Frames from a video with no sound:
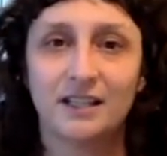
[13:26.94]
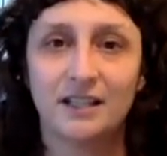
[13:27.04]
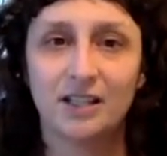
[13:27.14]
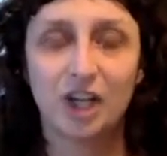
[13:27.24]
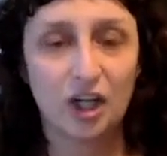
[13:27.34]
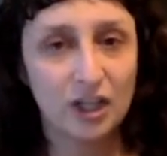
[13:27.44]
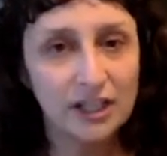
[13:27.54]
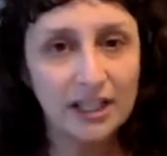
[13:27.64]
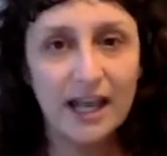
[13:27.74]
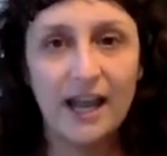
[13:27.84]

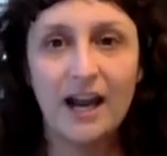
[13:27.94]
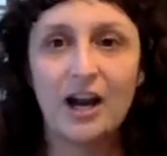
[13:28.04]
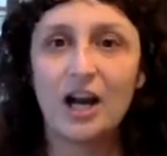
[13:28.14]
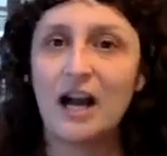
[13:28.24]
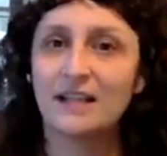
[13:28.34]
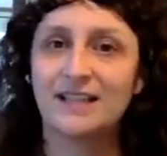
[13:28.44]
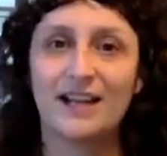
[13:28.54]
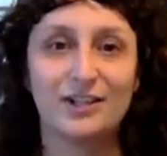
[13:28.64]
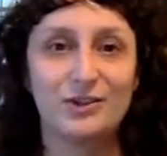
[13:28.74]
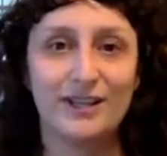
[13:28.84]
Curly hair,
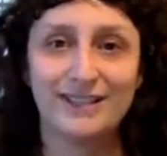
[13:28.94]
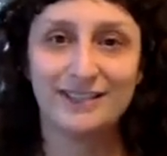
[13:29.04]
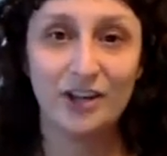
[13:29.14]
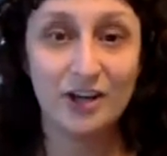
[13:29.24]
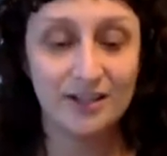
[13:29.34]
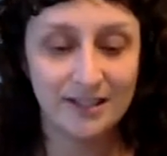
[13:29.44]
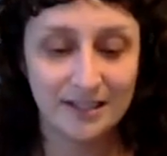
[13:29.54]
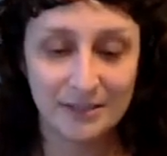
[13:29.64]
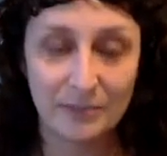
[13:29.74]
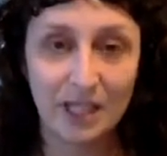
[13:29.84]
cocktail dress and all. This
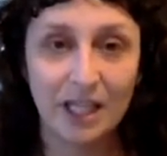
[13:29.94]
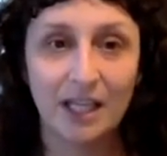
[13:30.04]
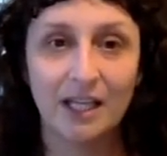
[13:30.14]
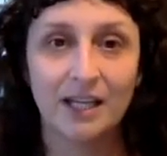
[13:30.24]
is me.